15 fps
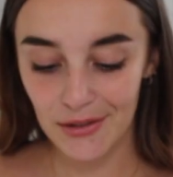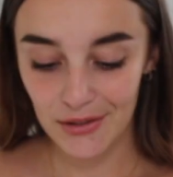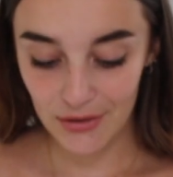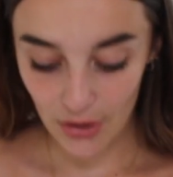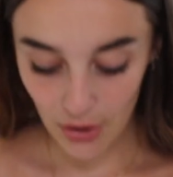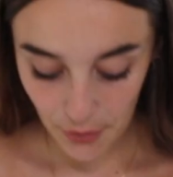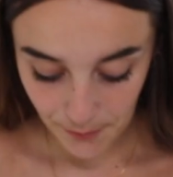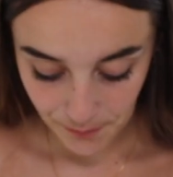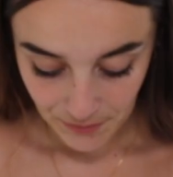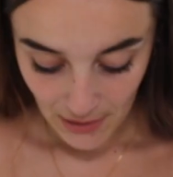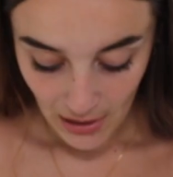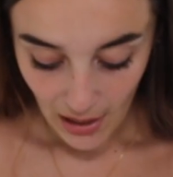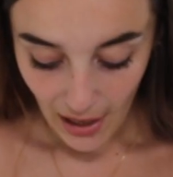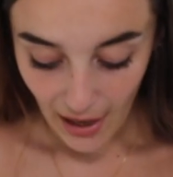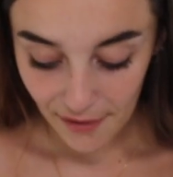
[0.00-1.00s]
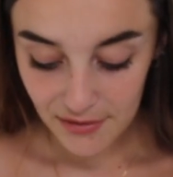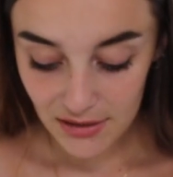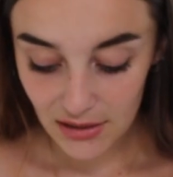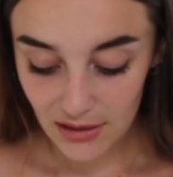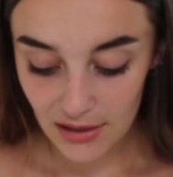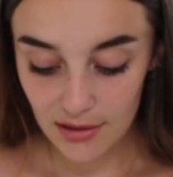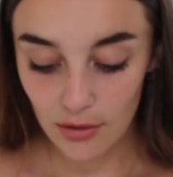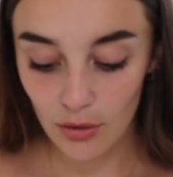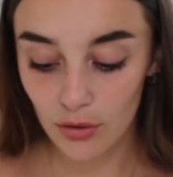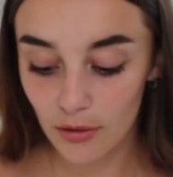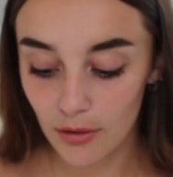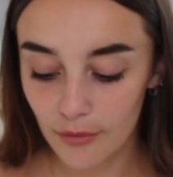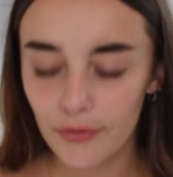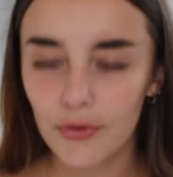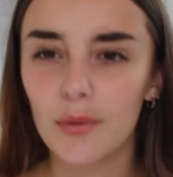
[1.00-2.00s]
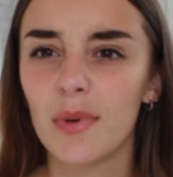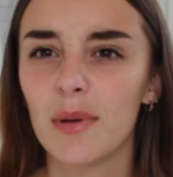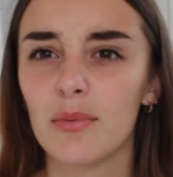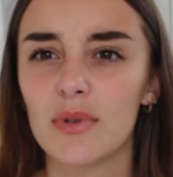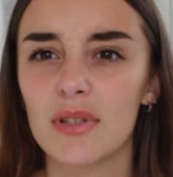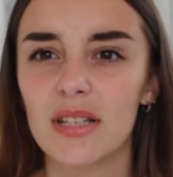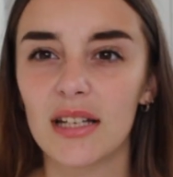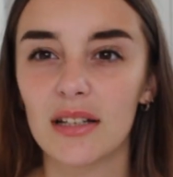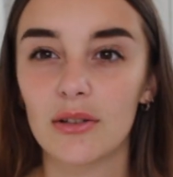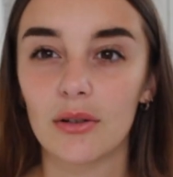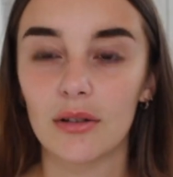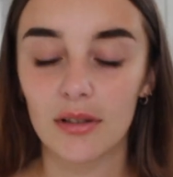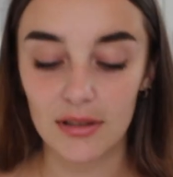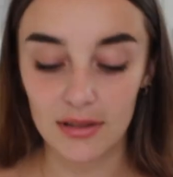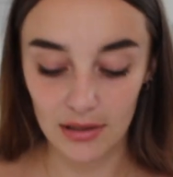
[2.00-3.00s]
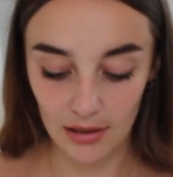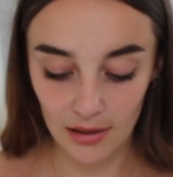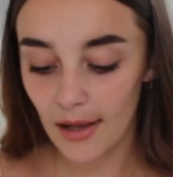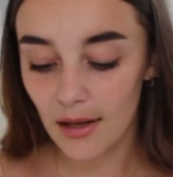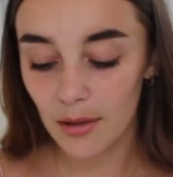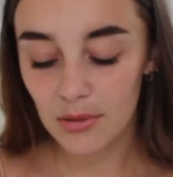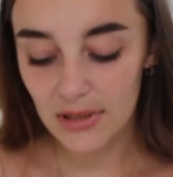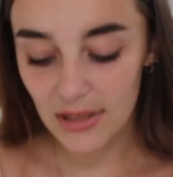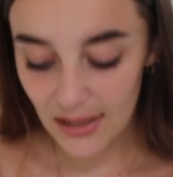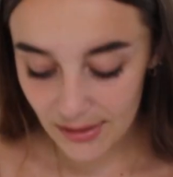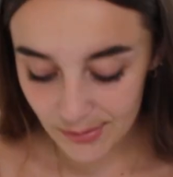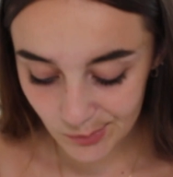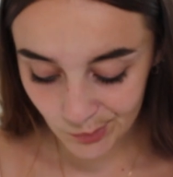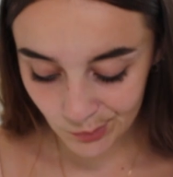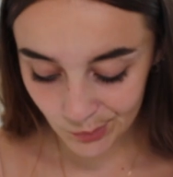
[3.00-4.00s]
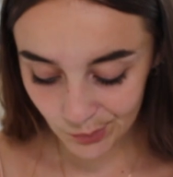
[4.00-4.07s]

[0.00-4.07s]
So, I've seen this on a few people's TikToks, and I was like,